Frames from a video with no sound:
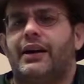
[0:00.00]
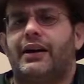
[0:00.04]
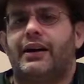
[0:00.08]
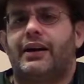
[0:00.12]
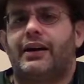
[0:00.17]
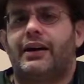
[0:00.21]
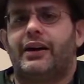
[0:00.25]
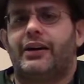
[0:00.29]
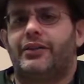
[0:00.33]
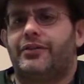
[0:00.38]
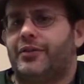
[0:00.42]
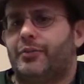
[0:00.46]

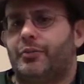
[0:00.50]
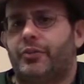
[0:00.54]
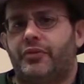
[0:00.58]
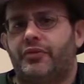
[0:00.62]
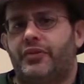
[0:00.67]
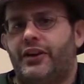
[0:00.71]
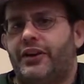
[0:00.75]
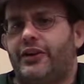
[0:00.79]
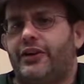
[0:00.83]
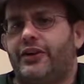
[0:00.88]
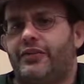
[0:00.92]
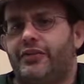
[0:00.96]
some
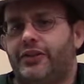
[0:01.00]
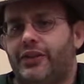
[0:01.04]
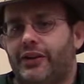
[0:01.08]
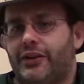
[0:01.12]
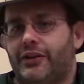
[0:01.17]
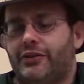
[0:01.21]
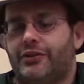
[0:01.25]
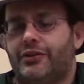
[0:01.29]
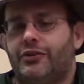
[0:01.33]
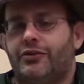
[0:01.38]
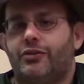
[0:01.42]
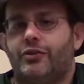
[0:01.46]
preventative
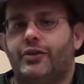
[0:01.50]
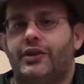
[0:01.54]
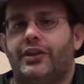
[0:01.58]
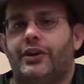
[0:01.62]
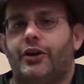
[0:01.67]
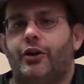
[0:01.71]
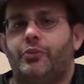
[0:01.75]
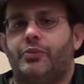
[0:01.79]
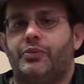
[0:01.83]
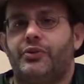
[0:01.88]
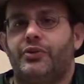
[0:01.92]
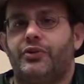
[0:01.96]
things that you can
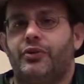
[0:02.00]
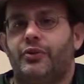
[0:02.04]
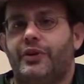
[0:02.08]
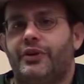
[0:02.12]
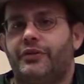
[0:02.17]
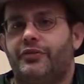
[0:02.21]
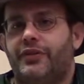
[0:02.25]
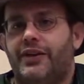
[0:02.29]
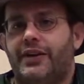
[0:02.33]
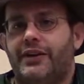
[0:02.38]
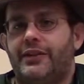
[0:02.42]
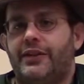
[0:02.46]
help do,
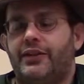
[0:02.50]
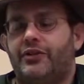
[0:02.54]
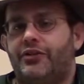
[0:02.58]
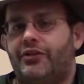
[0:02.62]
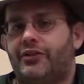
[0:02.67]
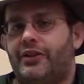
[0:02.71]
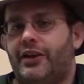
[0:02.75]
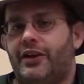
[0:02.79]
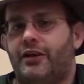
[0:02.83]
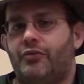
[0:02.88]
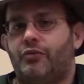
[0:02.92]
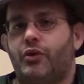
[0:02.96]
and finally
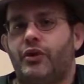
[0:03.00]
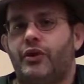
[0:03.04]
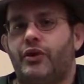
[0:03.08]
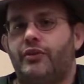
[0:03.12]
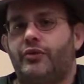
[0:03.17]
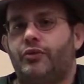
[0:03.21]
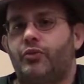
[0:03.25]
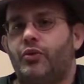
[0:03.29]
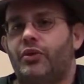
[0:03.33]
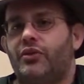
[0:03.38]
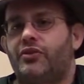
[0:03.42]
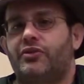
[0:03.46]
just kind of
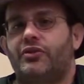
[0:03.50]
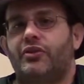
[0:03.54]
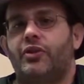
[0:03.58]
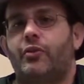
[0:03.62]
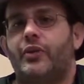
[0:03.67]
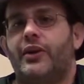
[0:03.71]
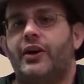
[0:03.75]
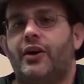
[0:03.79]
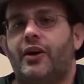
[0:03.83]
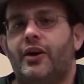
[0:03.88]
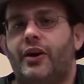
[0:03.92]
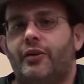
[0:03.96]
what's
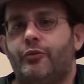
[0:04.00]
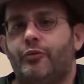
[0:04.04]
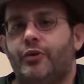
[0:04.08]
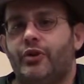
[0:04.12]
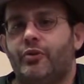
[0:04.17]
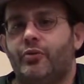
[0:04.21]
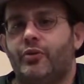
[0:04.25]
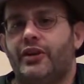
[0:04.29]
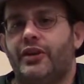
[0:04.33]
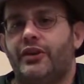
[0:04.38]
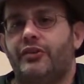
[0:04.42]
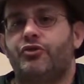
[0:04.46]
going on
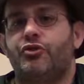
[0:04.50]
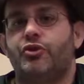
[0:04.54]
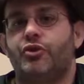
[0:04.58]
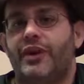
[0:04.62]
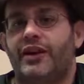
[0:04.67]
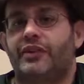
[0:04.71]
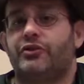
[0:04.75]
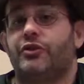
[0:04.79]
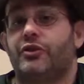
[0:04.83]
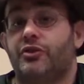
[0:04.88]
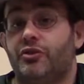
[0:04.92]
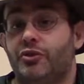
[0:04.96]
when we do
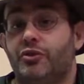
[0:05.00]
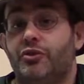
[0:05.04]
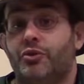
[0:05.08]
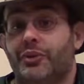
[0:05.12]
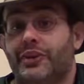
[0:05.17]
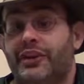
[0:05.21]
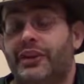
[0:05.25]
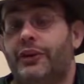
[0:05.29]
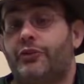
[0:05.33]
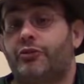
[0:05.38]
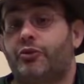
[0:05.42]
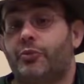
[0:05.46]

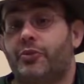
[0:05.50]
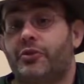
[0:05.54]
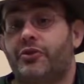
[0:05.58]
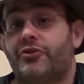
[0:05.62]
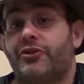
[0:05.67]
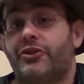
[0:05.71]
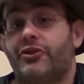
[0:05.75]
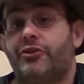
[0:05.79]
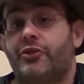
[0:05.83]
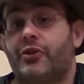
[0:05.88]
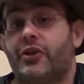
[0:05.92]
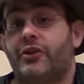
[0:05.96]
a dental
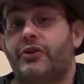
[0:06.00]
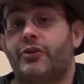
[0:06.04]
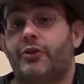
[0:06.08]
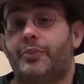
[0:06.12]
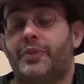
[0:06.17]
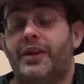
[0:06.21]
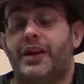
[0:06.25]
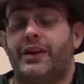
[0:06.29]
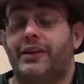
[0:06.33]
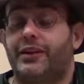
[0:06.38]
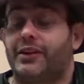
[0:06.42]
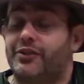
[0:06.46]
procedure on your
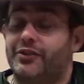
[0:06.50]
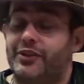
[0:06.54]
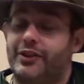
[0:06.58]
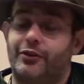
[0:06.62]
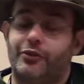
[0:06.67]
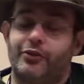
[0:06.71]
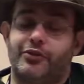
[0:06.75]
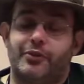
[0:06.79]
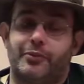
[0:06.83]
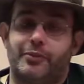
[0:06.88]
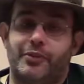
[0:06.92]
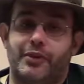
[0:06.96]
pet, because I
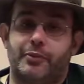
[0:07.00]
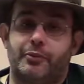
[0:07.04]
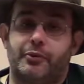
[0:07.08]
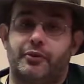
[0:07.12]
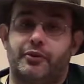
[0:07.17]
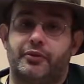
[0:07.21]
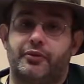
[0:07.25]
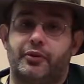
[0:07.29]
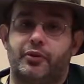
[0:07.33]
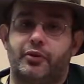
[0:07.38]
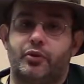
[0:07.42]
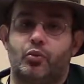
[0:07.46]
know some people
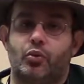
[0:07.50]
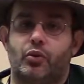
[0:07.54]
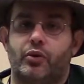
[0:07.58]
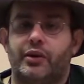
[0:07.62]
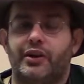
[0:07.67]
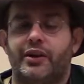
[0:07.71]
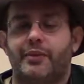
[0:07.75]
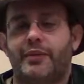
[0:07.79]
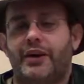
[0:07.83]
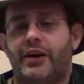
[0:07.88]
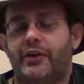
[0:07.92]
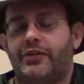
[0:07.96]
are very
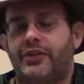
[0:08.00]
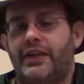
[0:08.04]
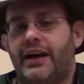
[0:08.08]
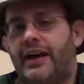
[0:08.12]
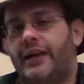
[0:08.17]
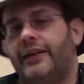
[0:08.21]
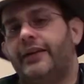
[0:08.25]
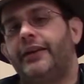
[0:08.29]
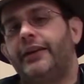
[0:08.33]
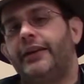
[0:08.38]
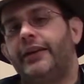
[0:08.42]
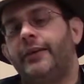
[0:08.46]
worried about
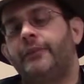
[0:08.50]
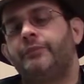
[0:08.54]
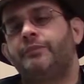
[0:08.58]
that.